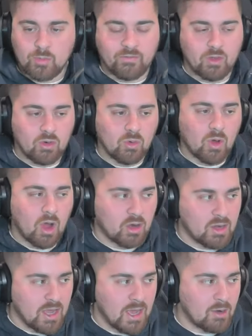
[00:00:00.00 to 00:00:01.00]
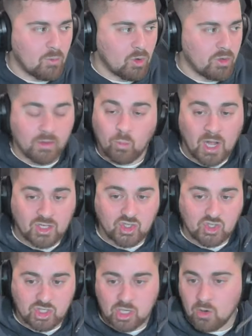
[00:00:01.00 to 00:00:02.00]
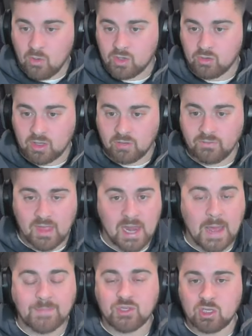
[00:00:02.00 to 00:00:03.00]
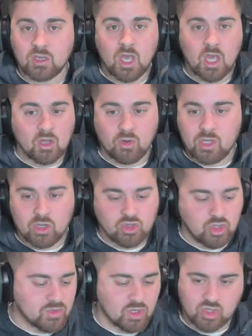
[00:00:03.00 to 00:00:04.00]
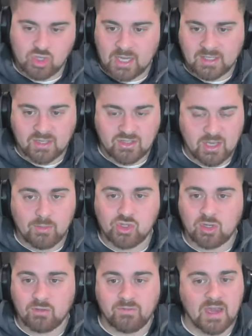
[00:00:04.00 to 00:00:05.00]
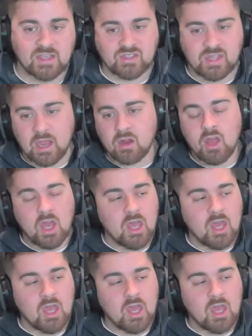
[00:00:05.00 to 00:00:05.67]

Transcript: If you are not one that watches the show and you're looking for that option, go to YouTube, search Locked on Sabres. You can find us there.